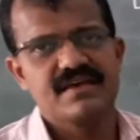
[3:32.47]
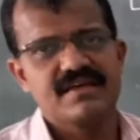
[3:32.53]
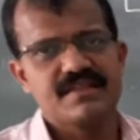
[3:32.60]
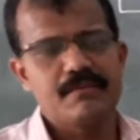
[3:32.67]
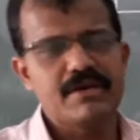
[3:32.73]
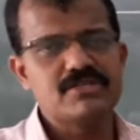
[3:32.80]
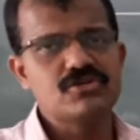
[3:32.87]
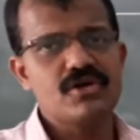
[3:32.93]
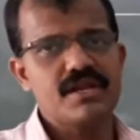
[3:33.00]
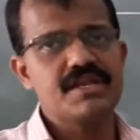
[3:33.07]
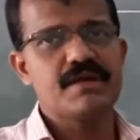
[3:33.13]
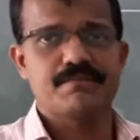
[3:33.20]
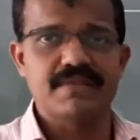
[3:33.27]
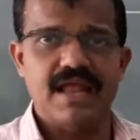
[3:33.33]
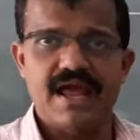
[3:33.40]
The majority
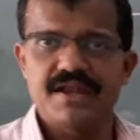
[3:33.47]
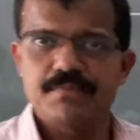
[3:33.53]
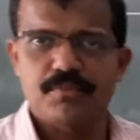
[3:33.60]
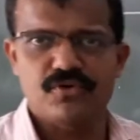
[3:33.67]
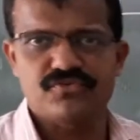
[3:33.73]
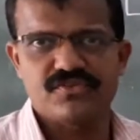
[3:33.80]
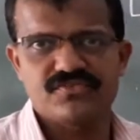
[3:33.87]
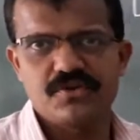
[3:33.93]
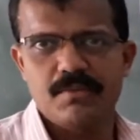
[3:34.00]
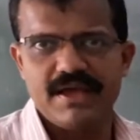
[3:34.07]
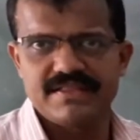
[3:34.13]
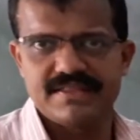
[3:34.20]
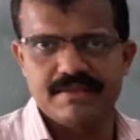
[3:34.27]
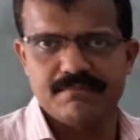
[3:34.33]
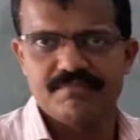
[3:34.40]
of the land is possessed by
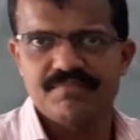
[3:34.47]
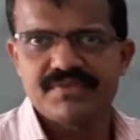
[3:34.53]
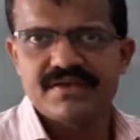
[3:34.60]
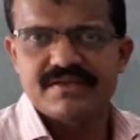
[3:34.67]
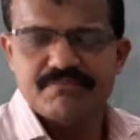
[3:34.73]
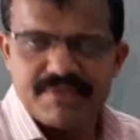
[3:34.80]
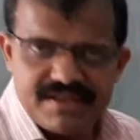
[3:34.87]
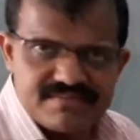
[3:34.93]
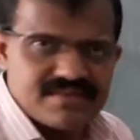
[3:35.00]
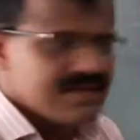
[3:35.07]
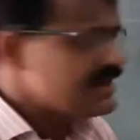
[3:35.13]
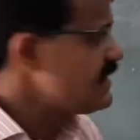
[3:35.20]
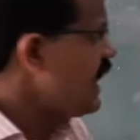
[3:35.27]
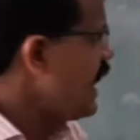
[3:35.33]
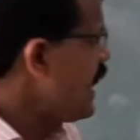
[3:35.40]
them. Means
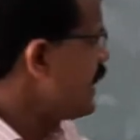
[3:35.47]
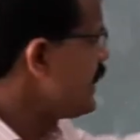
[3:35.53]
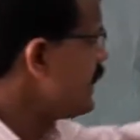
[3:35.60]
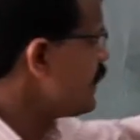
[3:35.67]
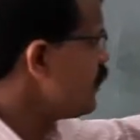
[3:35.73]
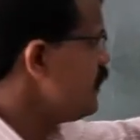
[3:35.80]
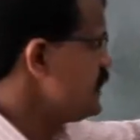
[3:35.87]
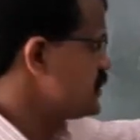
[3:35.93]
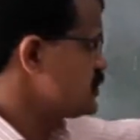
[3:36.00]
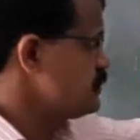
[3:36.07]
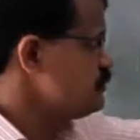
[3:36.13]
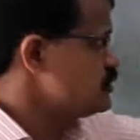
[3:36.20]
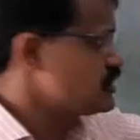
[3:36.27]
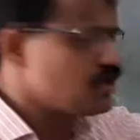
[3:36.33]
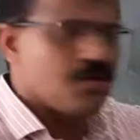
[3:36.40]
it has unequal
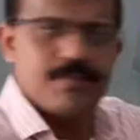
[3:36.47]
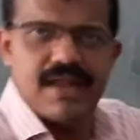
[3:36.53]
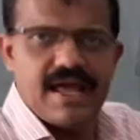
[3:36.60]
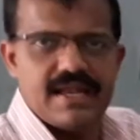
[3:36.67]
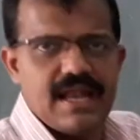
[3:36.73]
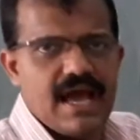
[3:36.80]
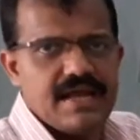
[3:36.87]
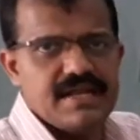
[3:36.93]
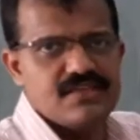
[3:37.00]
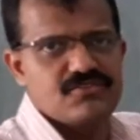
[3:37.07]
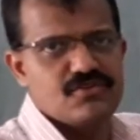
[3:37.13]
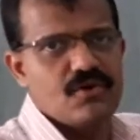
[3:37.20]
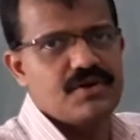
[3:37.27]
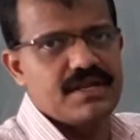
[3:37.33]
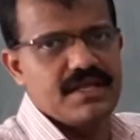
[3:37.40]
distribution of land. Land is
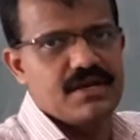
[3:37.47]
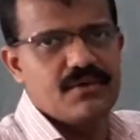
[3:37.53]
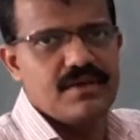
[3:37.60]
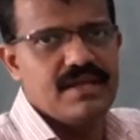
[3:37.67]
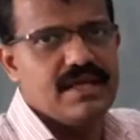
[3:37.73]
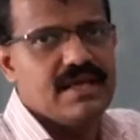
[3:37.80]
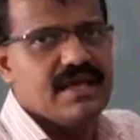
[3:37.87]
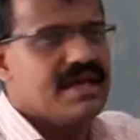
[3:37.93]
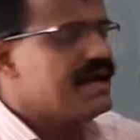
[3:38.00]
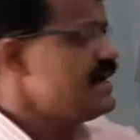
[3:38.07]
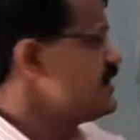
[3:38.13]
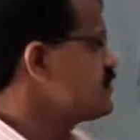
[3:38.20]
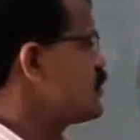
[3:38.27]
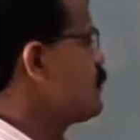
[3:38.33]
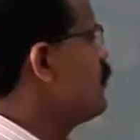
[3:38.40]
not equally
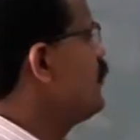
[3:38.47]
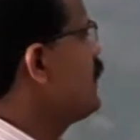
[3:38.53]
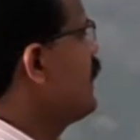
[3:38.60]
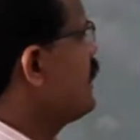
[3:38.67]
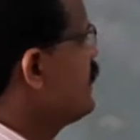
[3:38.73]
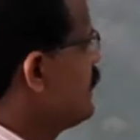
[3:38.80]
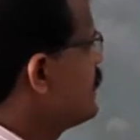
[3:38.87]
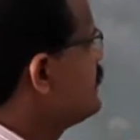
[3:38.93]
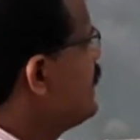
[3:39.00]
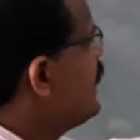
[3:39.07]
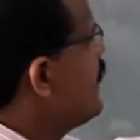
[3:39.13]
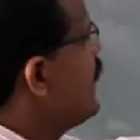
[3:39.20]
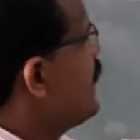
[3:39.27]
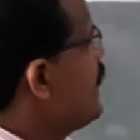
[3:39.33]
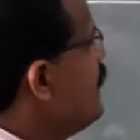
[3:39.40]
distributed. Then
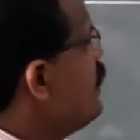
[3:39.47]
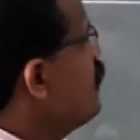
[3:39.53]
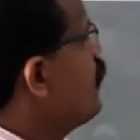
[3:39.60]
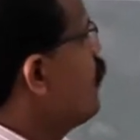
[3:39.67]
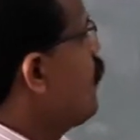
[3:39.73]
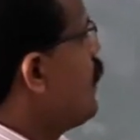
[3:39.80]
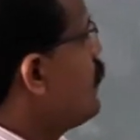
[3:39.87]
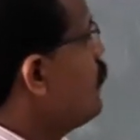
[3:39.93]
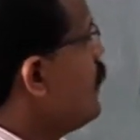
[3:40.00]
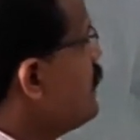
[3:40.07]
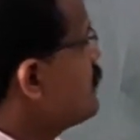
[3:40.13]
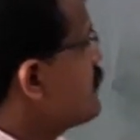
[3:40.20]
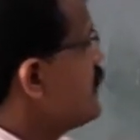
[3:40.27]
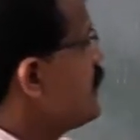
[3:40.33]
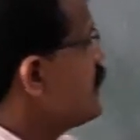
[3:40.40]
again,
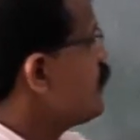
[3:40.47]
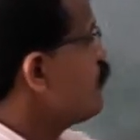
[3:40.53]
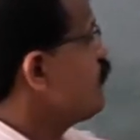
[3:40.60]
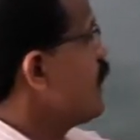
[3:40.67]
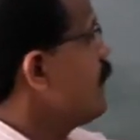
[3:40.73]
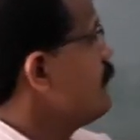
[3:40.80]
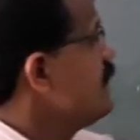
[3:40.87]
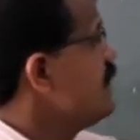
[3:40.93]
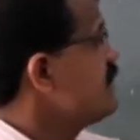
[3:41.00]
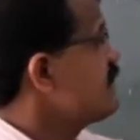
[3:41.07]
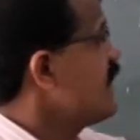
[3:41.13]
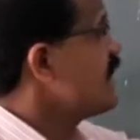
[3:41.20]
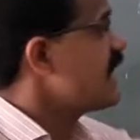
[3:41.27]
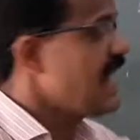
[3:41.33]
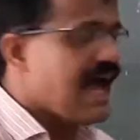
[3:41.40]
1/3 of families
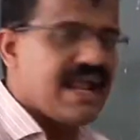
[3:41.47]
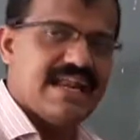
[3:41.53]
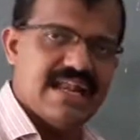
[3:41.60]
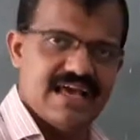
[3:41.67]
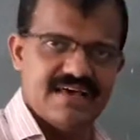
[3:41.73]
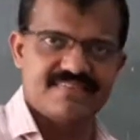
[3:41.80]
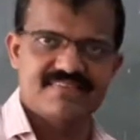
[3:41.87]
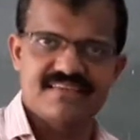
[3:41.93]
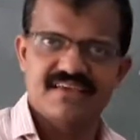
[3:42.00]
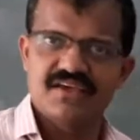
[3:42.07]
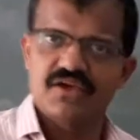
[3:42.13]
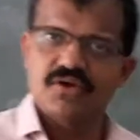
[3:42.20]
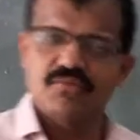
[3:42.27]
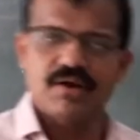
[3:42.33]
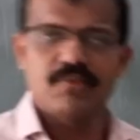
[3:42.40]
are landless.
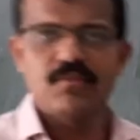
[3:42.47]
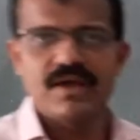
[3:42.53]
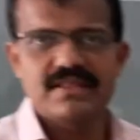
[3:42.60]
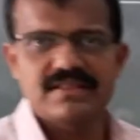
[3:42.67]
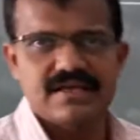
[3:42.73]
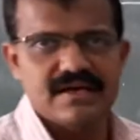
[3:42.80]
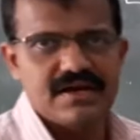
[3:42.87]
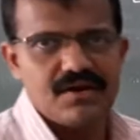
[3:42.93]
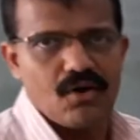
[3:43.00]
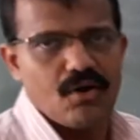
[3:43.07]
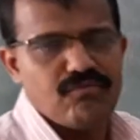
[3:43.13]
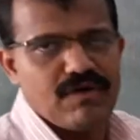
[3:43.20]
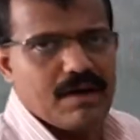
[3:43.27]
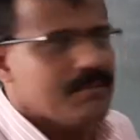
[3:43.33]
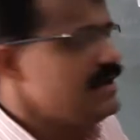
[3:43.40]
1/3 of
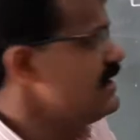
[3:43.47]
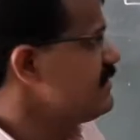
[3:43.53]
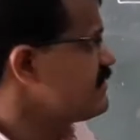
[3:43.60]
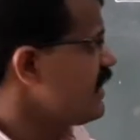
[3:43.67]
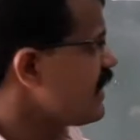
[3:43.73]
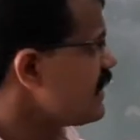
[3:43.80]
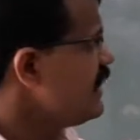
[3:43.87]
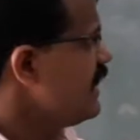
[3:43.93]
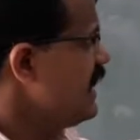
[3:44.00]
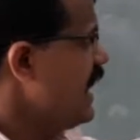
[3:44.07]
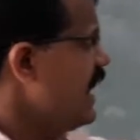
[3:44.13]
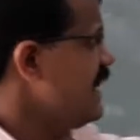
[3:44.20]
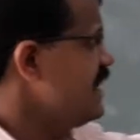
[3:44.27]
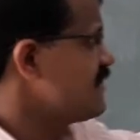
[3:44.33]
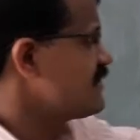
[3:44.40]
families are
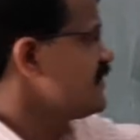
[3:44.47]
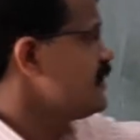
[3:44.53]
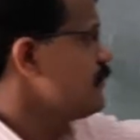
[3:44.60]
landless.